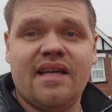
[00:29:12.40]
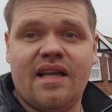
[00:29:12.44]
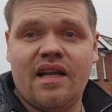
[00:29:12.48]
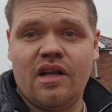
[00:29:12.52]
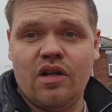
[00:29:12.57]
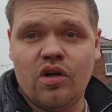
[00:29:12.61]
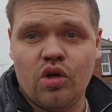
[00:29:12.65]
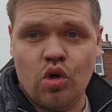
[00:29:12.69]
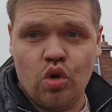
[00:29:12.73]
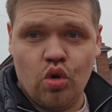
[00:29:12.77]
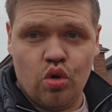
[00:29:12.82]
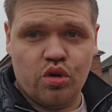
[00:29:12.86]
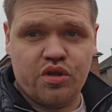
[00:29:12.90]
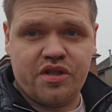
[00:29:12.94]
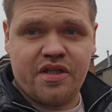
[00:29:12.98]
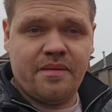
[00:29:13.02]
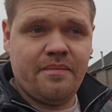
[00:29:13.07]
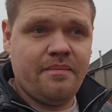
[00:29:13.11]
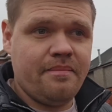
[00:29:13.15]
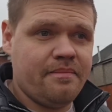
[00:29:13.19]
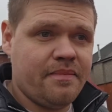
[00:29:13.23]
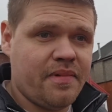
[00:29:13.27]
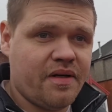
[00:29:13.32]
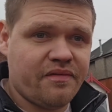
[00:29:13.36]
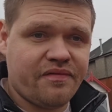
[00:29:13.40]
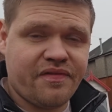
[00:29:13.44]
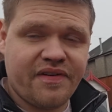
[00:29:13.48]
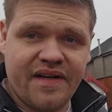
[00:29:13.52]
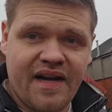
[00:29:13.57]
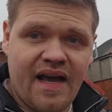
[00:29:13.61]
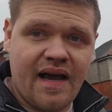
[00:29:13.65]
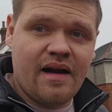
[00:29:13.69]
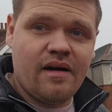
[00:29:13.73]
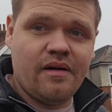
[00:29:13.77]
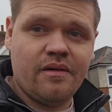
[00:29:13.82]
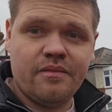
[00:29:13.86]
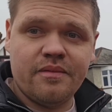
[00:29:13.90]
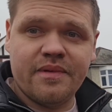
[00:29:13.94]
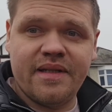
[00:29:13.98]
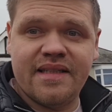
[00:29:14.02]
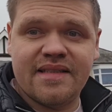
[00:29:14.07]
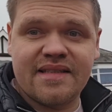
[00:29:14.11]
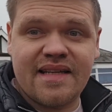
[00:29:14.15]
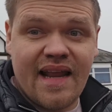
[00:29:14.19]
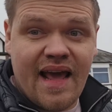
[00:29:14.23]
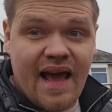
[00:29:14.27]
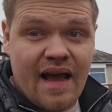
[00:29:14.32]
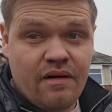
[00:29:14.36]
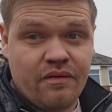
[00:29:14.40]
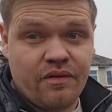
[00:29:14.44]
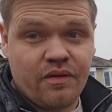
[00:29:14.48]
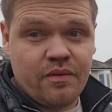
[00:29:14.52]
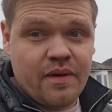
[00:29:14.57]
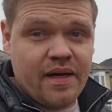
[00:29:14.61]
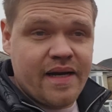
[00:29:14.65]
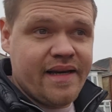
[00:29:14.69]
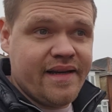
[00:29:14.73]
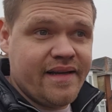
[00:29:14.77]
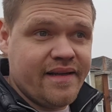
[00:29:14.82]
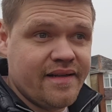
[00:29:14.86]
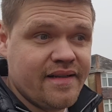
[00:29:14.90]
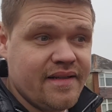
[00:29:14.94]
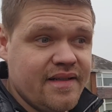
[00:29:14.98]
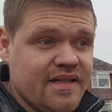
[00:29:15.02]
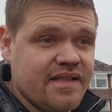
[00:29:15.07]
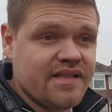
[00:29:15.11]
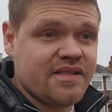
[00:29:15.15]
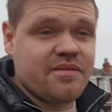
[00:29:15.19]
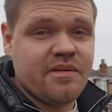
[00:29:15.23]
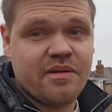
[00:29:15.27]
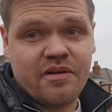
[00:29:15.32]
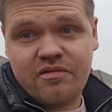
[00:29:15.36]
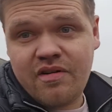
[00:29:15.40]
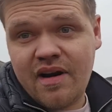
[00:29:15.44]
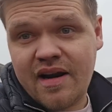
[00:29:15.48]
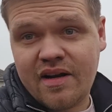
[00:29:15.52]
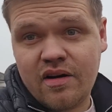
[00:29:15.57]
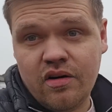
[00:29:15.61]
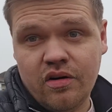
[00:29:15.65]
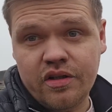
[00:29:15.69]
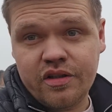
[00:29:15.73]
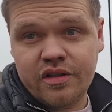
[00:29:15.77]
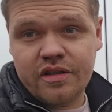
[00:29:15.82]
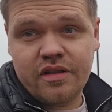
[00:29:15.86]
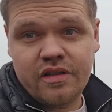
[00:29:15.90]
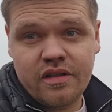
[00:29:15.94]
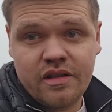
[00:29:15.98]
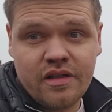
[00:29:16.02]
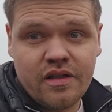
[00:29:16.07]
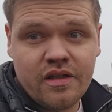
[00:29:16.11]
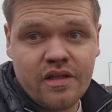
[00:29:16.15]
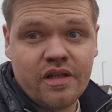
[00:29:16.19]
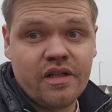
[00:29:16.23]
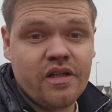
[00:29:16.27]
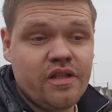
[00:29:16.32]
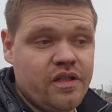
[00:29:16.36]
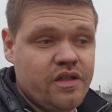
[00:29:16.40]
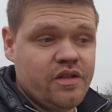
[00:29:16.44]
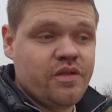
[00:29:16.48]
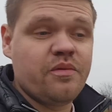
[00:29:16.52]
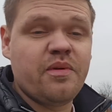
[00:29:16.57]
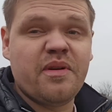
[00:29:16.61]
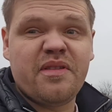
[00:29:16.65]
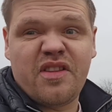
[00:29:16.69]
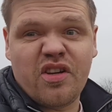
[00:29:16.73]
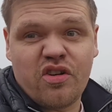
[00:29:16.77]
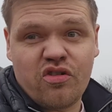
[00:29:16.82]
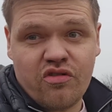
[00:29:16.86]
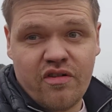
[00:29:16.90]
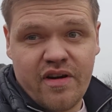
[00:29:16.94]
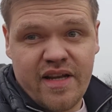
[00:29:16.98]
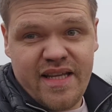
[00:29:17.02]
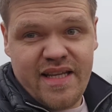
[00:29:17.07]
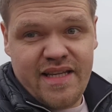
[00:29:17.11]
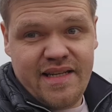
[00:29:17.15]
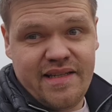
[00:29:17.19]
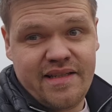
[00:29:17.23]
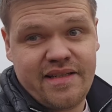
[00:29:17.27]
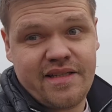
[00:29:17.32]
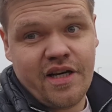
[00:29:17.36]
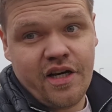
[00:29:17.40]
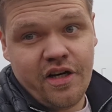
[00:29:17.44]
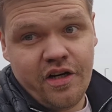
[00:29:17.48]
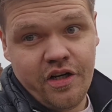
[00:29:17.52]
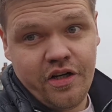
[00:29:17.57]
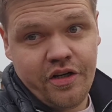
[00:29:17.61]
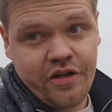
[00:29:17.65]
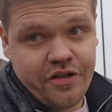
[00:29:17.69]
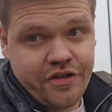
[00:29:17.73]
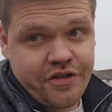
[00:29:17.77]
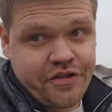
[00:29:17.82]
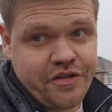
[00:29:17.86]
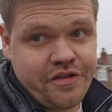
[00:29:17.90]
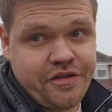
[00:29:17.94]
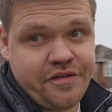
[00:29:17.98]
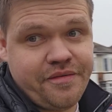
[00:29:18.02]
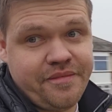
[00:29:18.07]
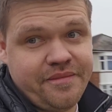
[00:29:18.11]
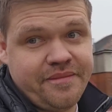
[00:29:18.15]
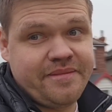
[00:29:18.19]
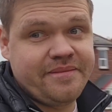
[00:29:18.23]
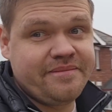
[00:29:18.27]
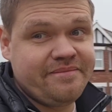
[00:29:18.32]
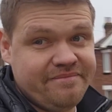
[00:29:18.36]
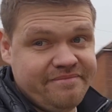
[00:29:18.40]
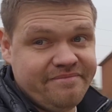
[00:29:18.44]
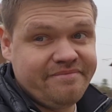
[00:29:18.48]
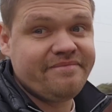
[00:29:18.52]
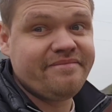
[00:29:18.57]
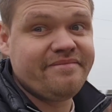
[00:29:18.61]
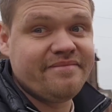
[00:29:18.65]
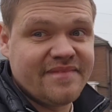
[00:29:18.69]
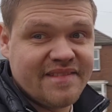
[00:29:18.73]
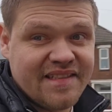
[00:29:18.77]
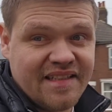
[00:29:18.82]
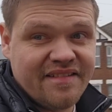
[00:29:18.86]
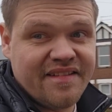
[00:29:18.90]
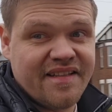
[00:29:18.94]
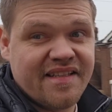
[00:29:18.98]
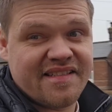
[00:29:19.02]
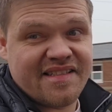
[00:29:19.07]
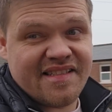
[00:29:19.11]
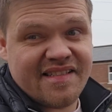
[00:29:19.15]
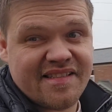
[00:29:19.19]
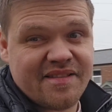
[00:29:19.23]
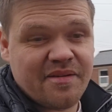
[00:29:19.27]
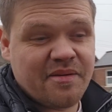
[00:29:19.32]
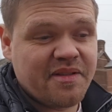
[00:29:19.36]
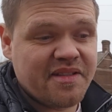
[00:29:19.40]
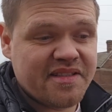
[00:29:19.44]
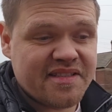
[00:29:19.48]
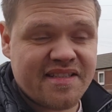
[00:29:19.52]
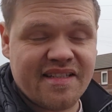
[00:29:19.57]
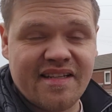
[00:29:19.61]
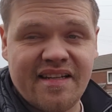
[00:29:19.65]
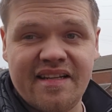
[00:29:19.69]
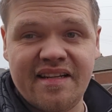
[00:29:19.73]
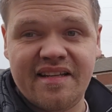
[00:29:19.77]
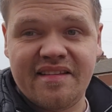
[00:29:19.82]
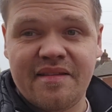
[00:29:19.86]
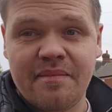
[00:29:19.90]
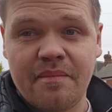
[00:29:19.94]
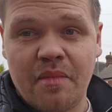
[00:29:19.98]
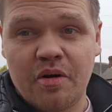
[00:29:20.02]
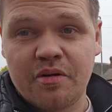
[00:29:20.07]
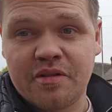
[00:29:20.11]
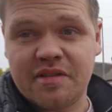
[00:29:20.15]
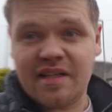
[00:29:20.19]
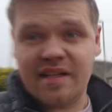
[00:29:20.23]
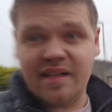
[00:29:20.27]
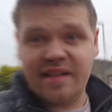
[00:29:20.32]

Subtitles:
going to look awesome. But for now, we need to get it out of the way so we can crack on with the green turd. This is the one that's going to need the most